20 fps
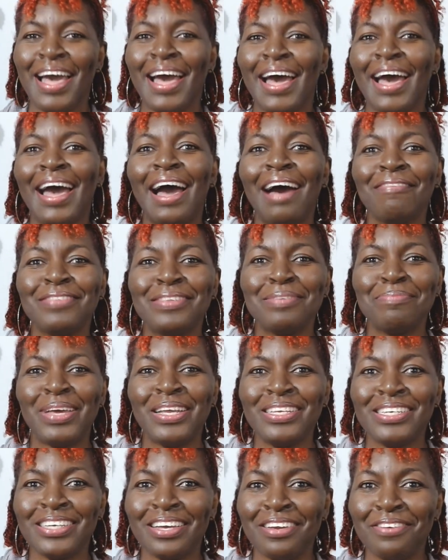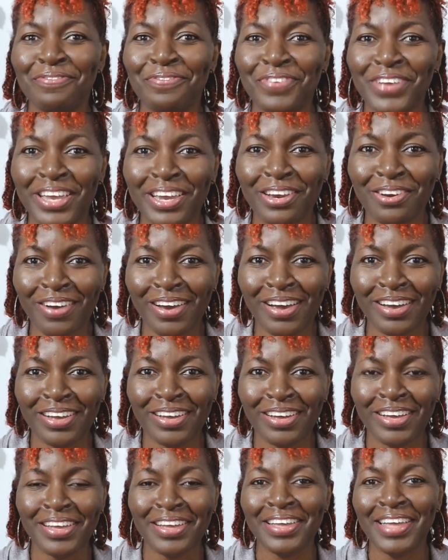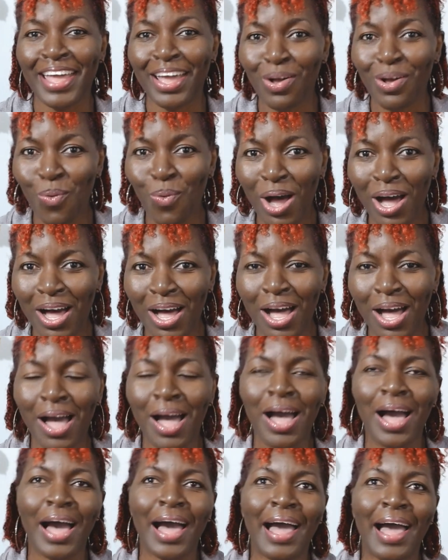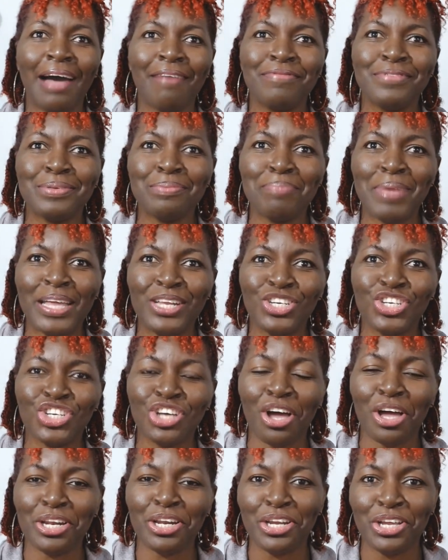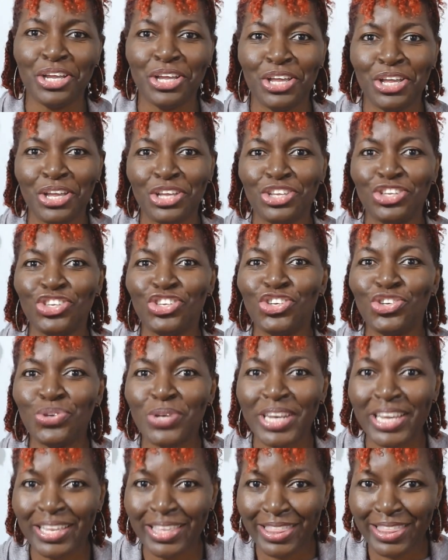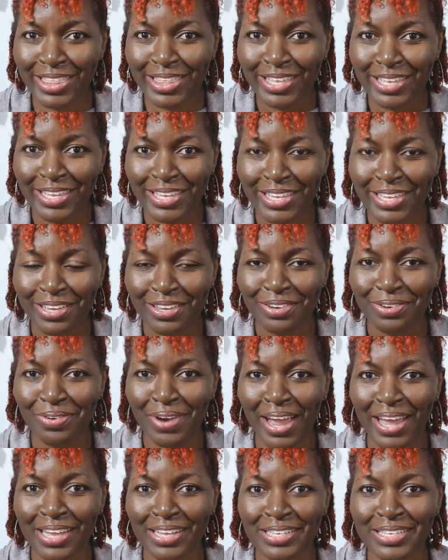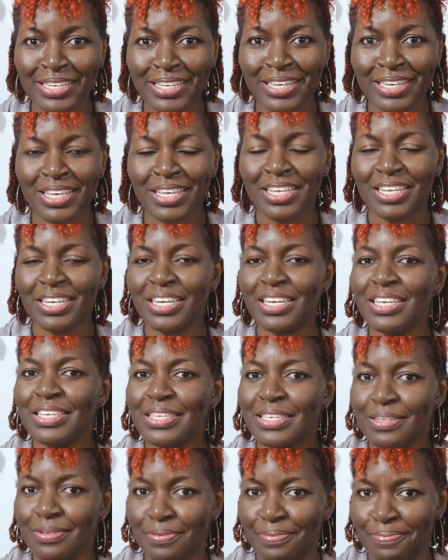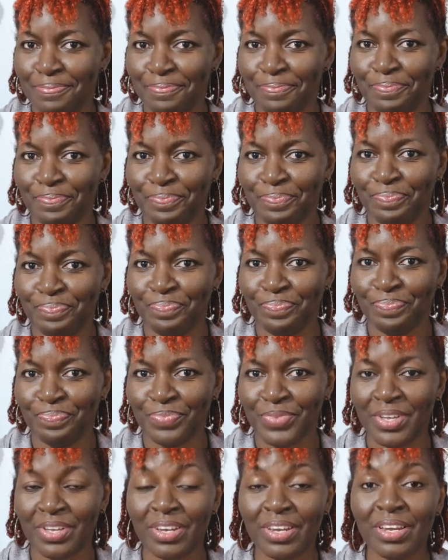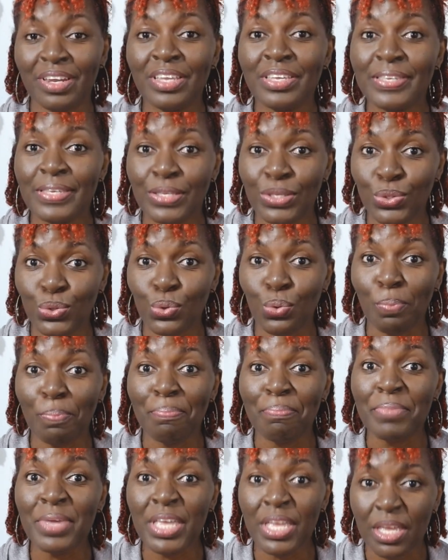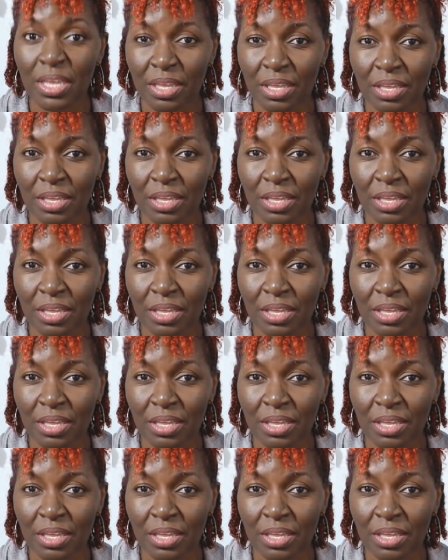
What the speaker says: I have to mention Vera Equa. I have to mention Judith, right? Listen to me.